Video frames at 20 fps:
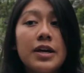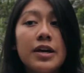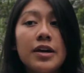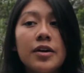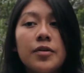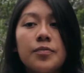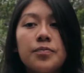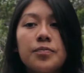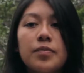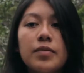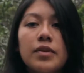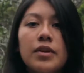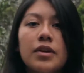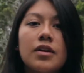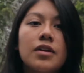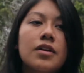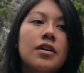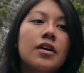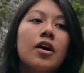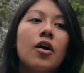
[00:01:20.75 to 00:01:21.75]
be,
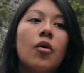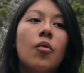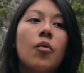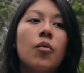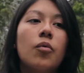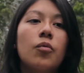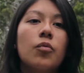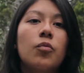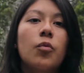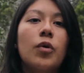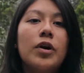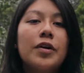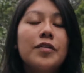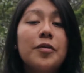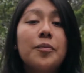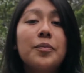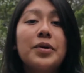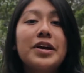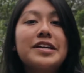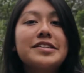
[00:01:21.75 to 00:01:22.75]
one of
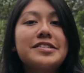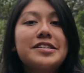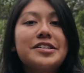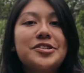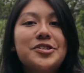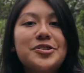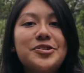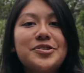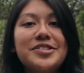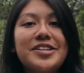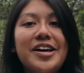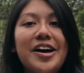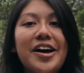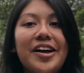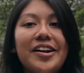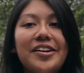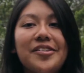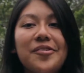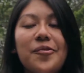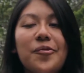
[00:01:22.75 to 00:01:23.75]
the biggest issues
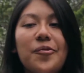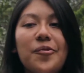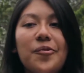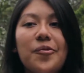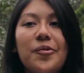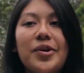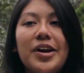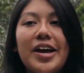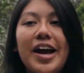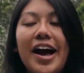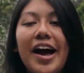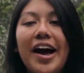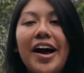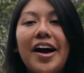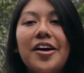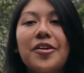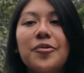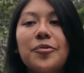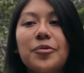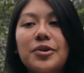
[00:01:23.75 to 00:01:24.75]
that we
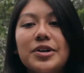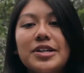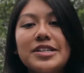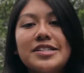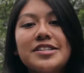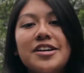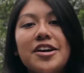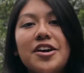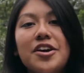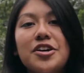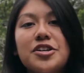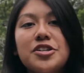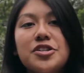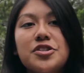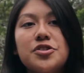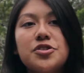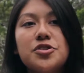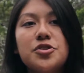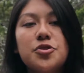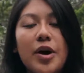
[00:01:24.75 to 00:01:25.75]
had was
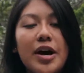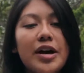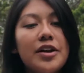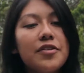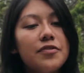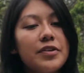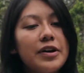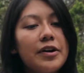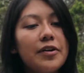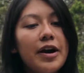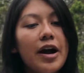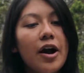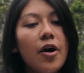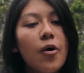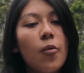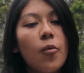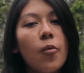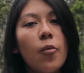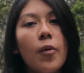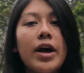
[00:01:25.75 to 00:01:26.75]
trying to figure
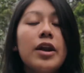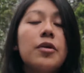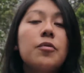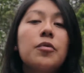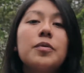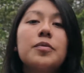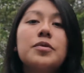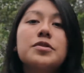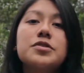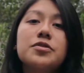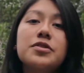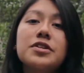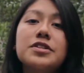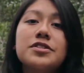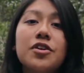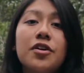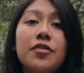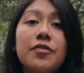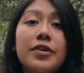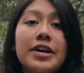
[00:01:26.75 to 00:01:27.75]
out when we would do the
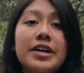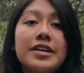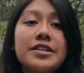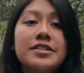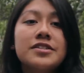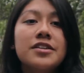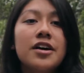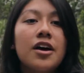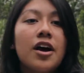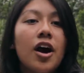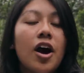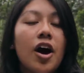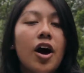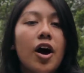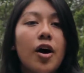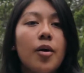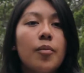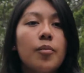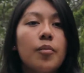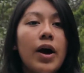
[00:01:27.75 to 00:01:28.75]
surveys,
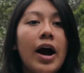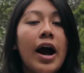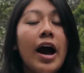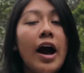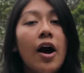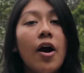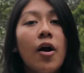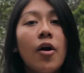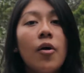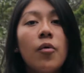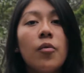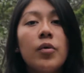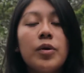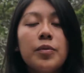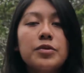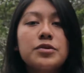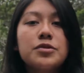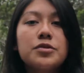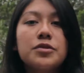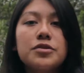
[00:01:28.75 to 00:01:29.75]
how we
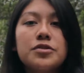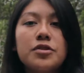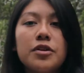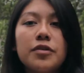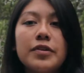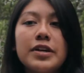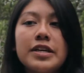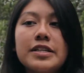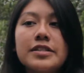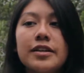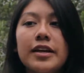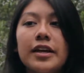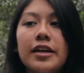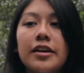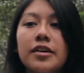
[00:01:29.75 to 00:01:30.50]
would do the surveys.